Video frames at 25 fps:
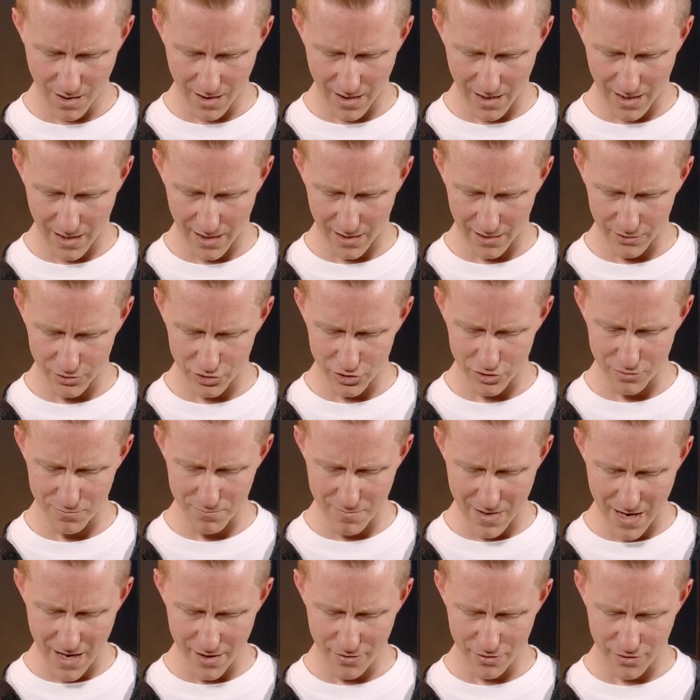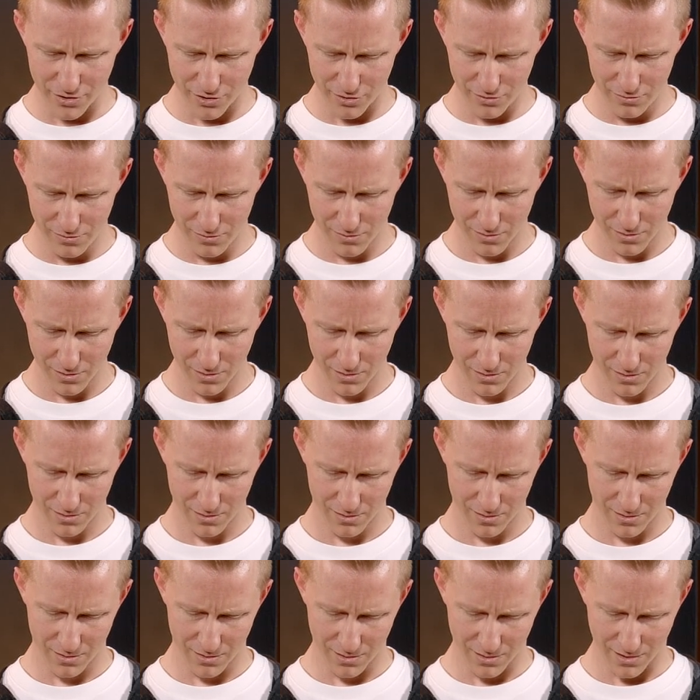to Matthew
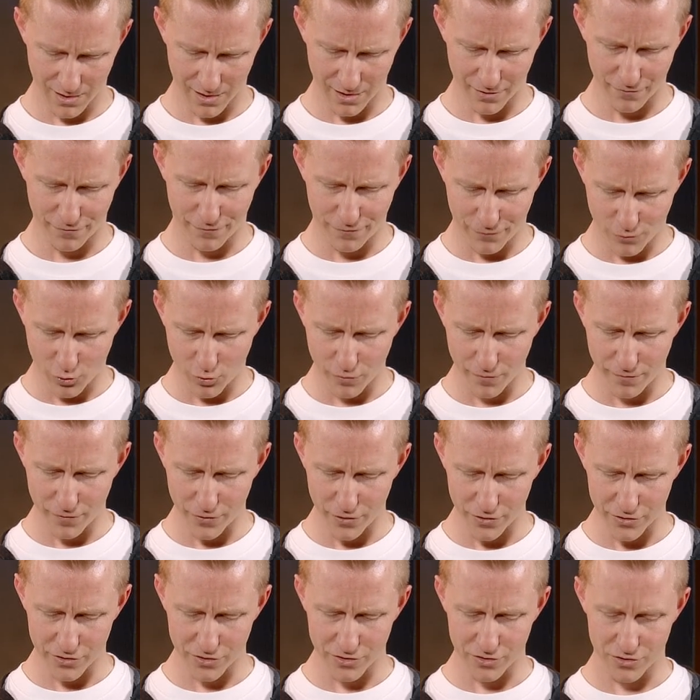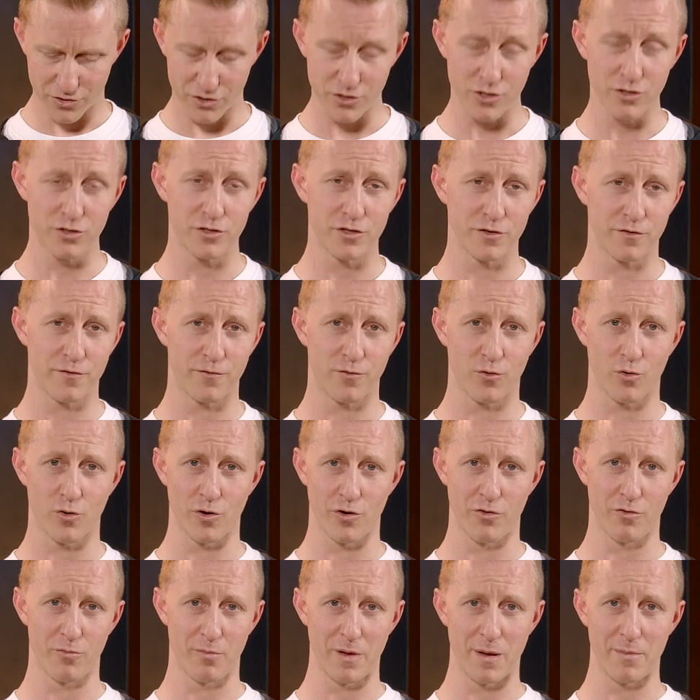4, verse 2 to
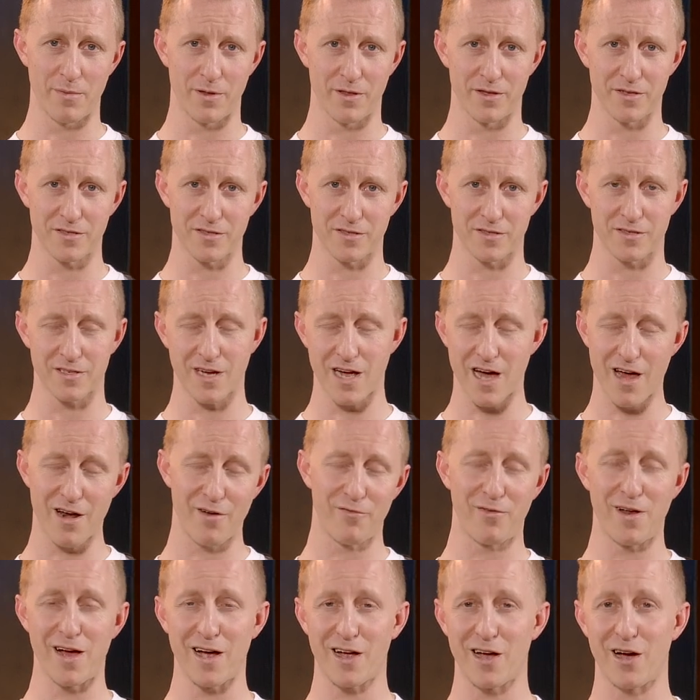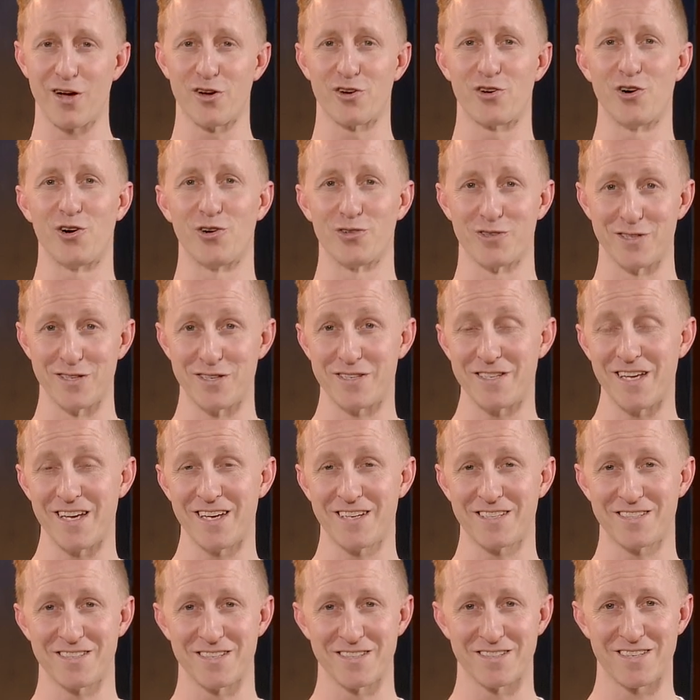4. And remember, this is kind of like our golden
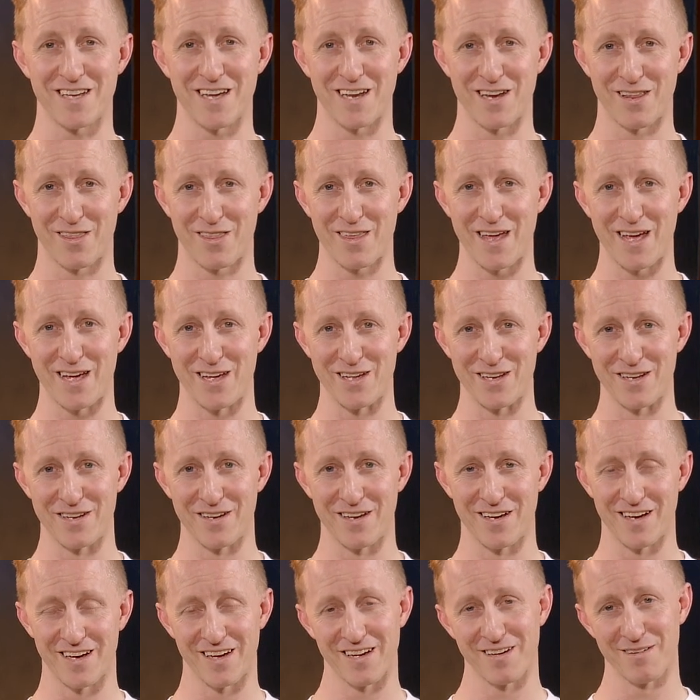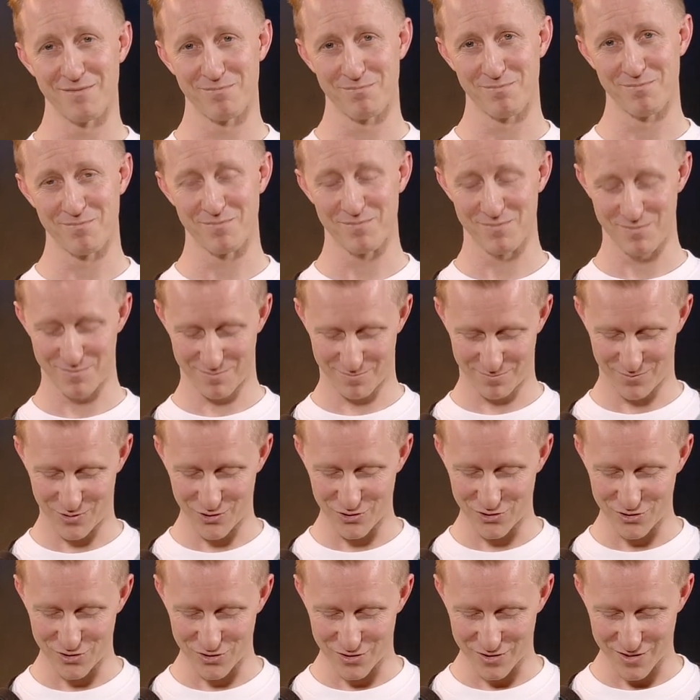text, as Kenneth Hagin
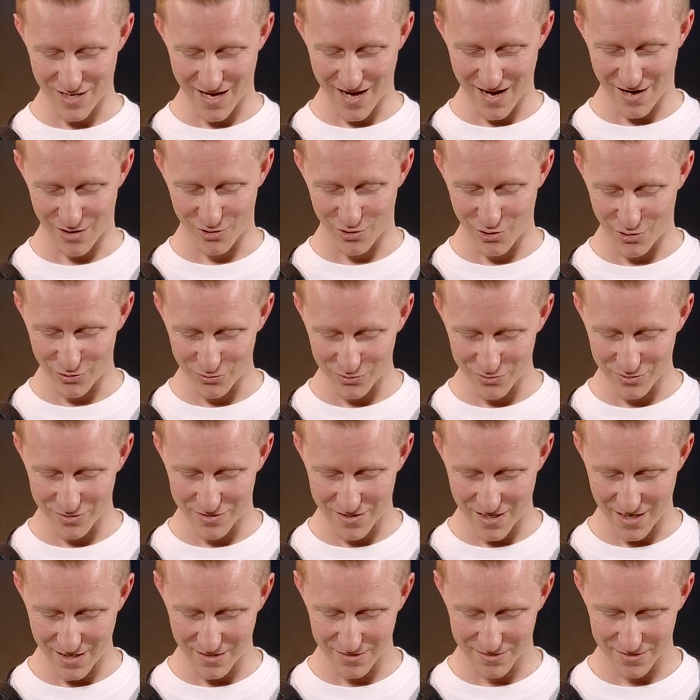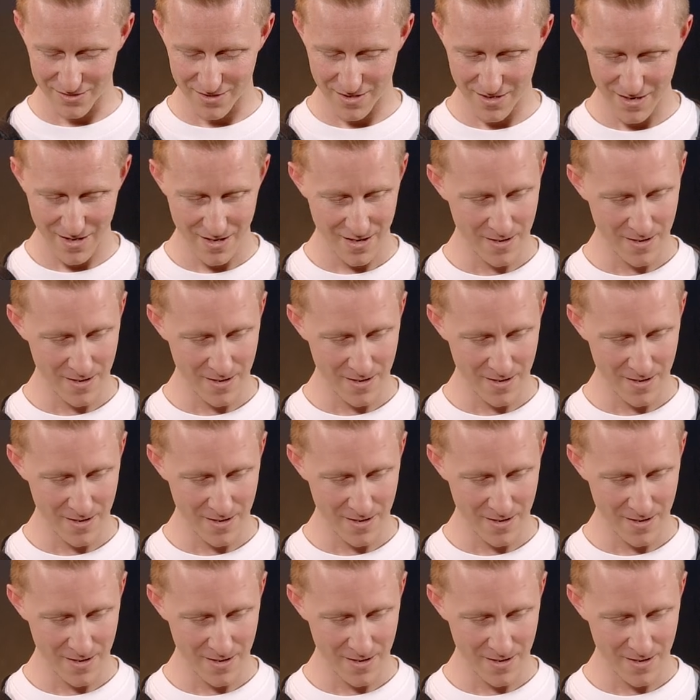used to say, our golden text.